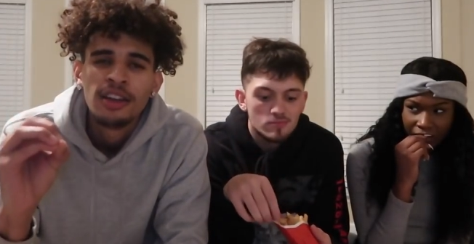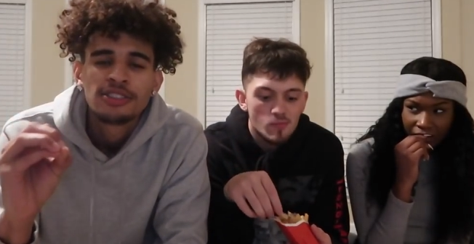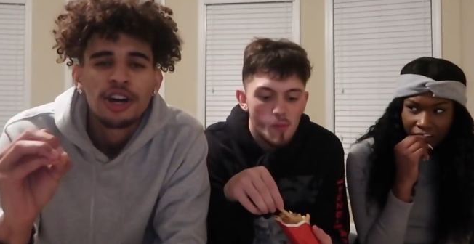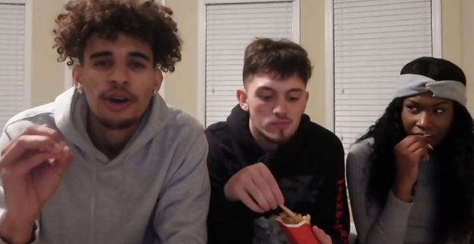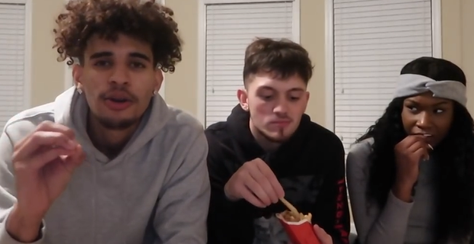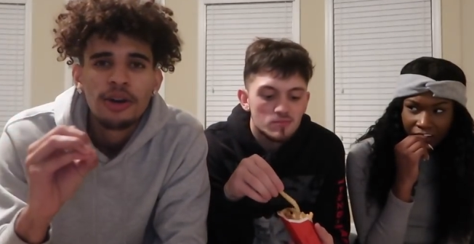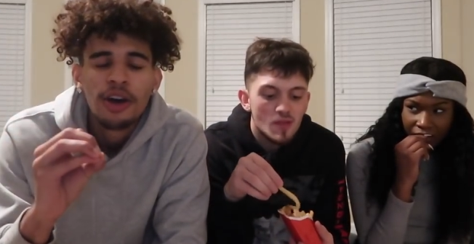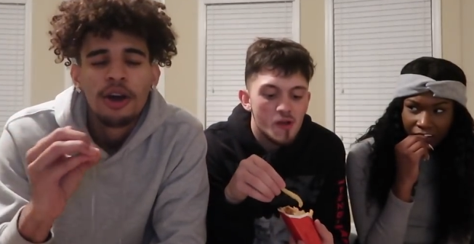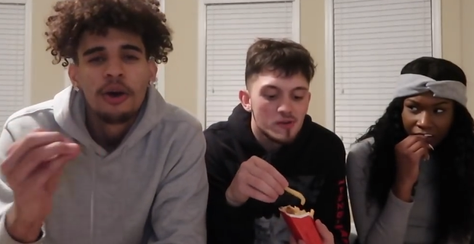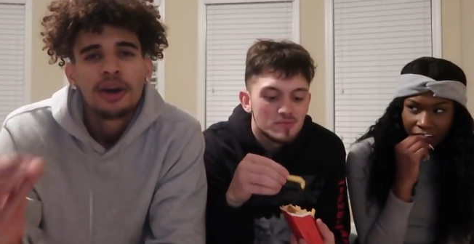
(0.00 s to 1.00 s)
Speaker 1: So,
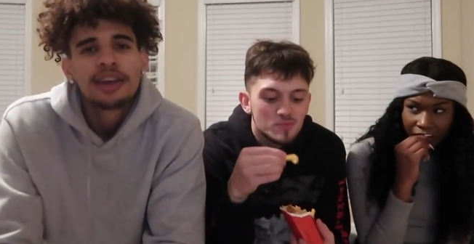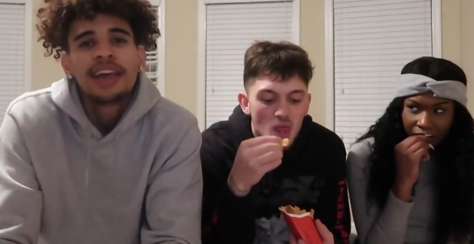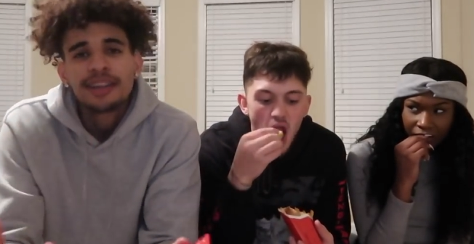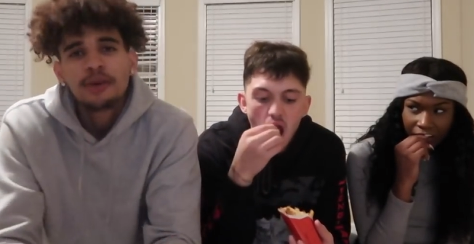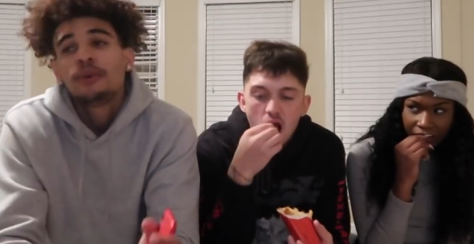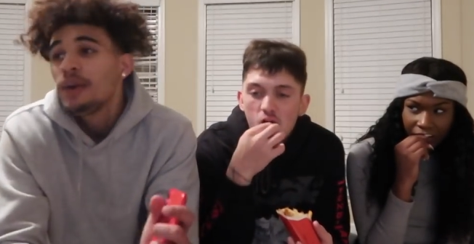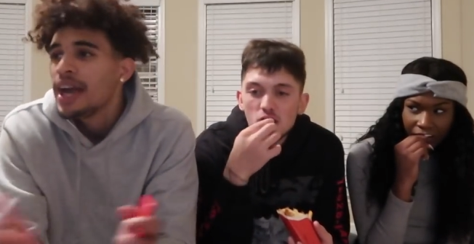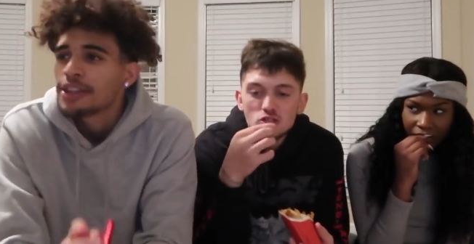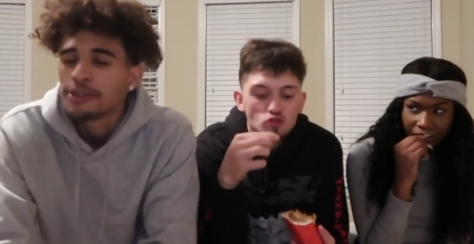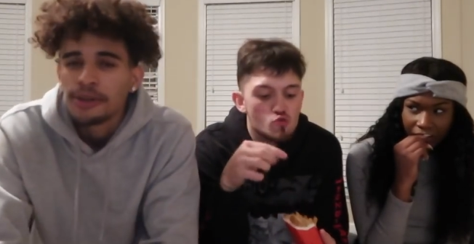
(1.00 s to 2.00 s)
guess what we
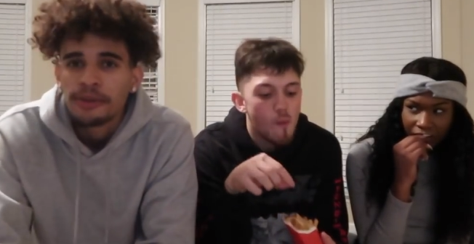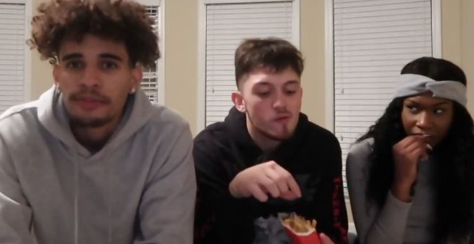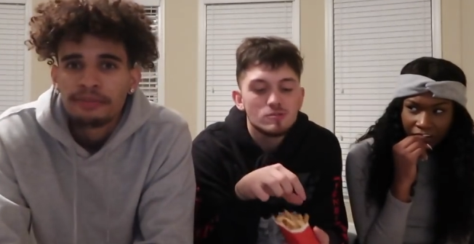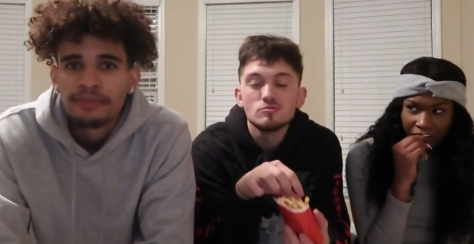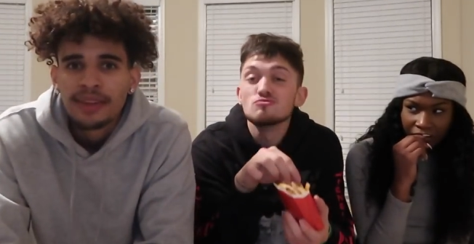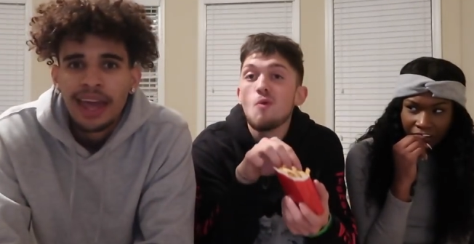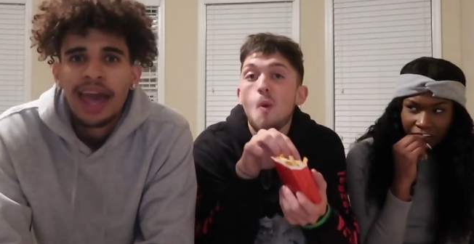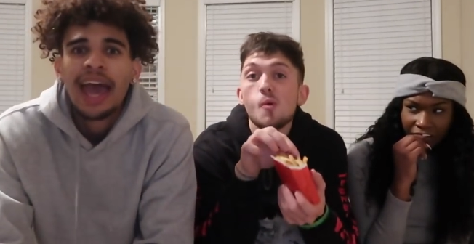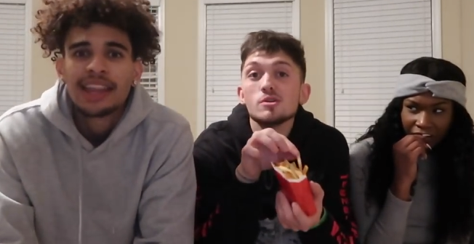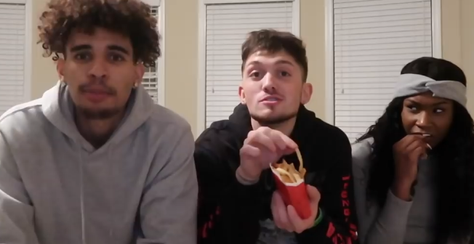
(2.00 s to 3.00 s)
had to do?
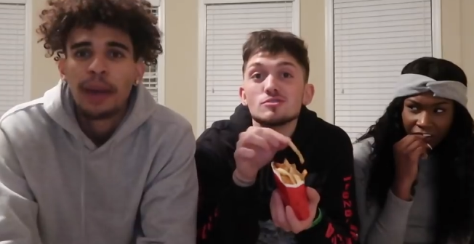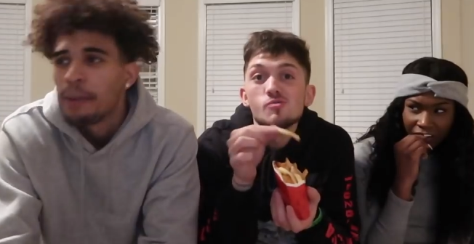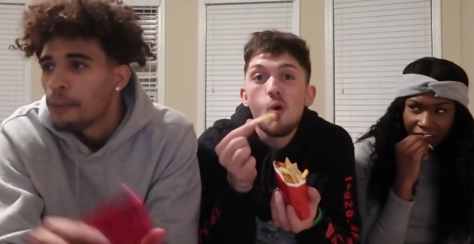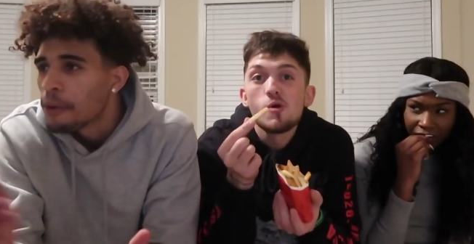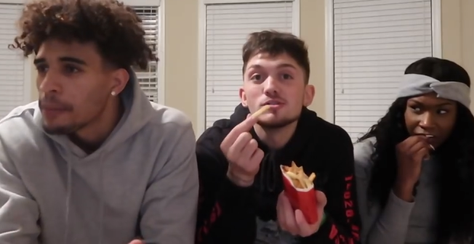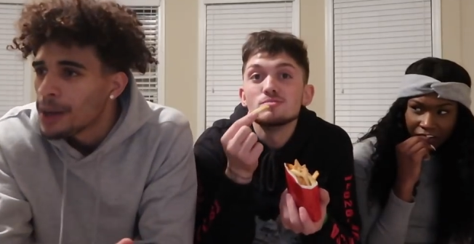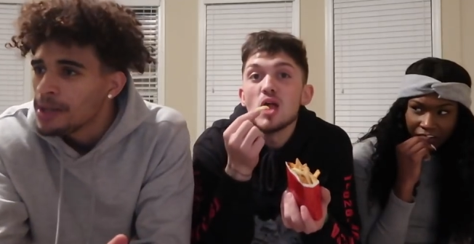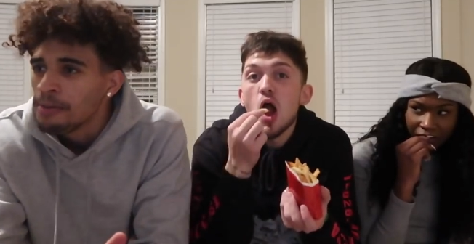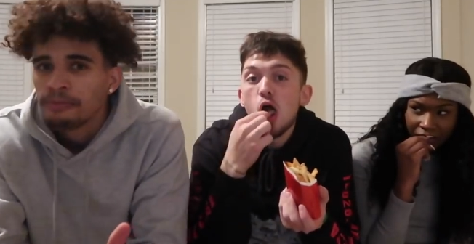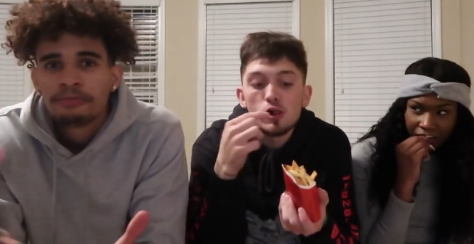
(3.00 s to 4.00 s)
Had to pay more
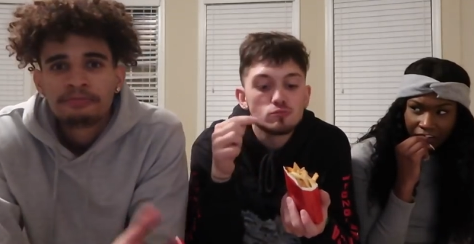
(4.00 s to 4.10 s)
money.